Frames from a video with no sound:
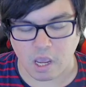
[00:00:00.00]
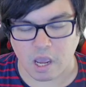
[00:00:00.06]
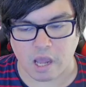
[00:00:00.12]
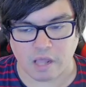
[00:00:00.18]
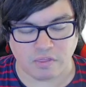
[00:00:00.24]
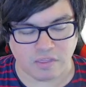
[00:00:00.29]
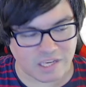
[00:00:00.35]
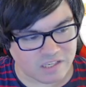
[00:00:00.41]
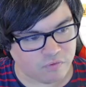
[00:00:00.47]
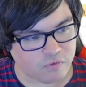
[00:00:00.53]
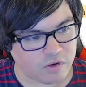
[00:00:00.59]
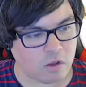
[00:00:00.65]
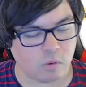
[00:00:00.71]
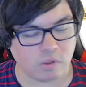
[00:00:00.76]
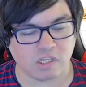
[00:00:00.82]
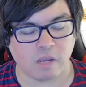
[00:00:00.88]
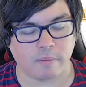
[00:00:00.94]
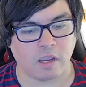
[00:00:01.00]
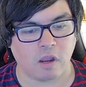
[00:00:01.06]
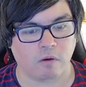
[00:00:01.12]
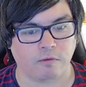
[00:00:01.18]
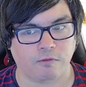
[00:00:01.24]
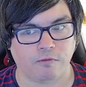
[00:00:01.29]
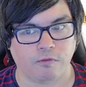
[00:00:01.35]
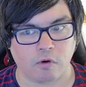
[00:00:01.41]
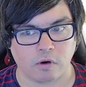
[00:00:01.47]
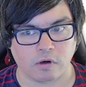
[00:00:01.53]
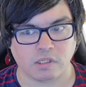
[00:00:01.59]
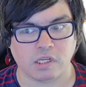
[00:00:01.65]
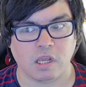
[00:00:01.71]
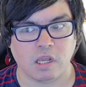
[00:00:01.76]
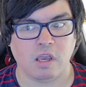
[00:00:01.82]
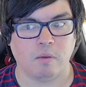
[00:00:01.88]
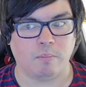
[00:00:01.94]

Uh, this video is coming out first